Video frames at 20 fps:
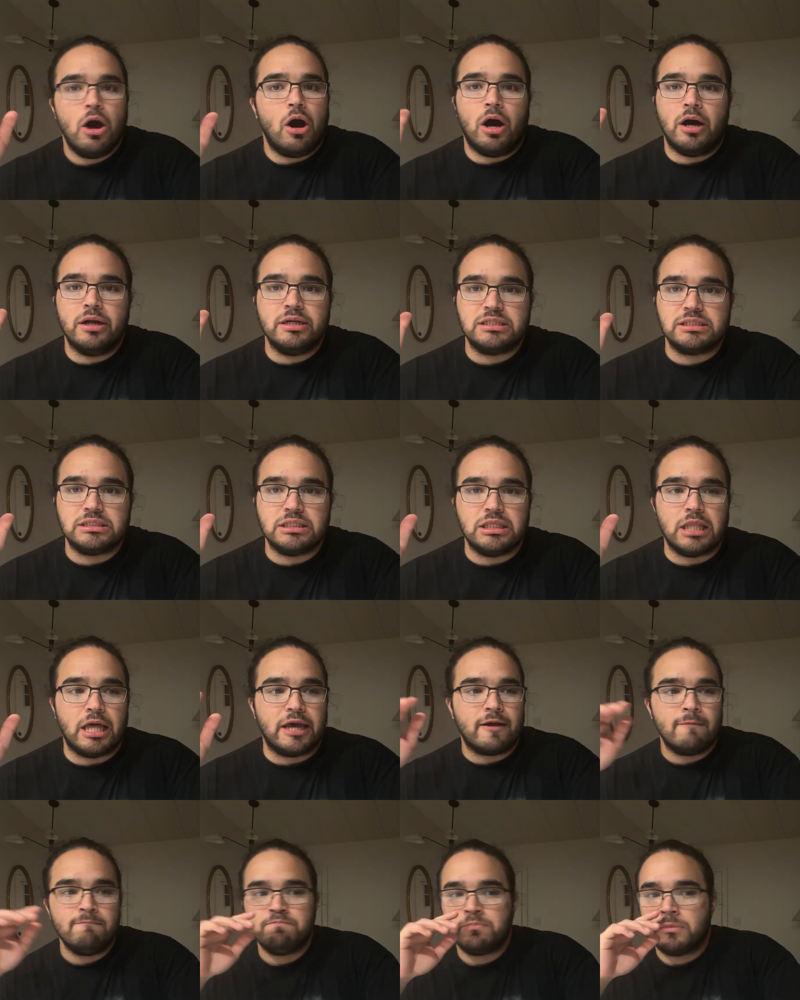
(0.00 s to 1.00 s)
Honestly,
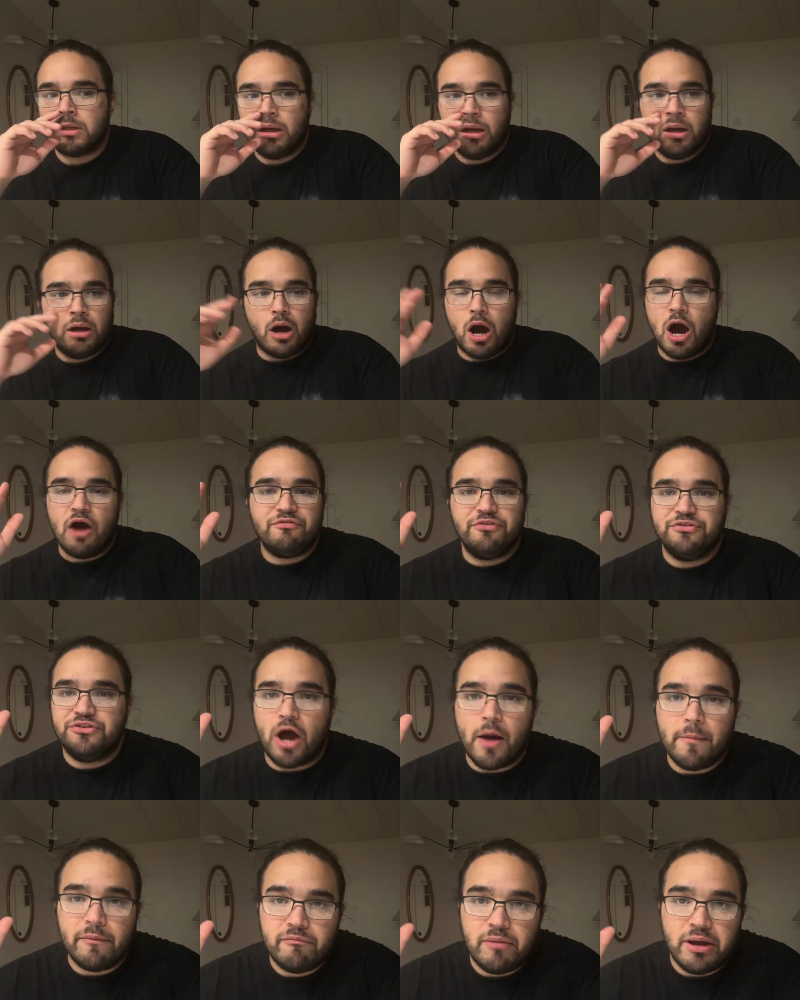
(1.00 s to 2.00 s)
like off the
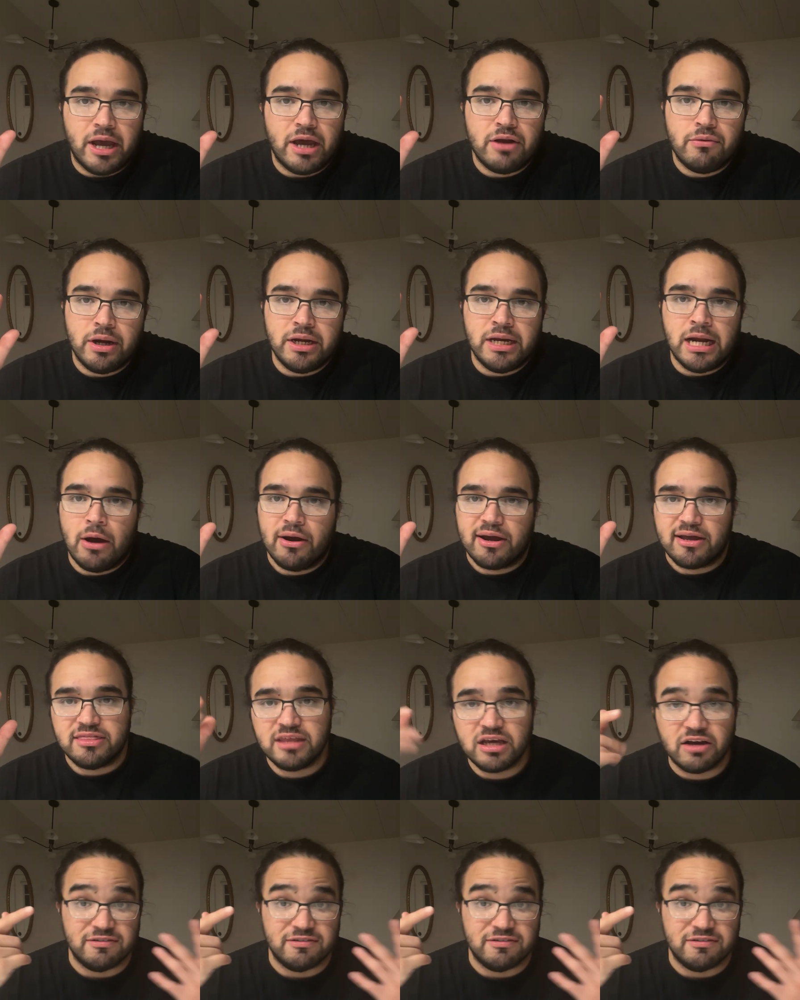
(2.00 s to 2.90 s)
top of my head right now, I can think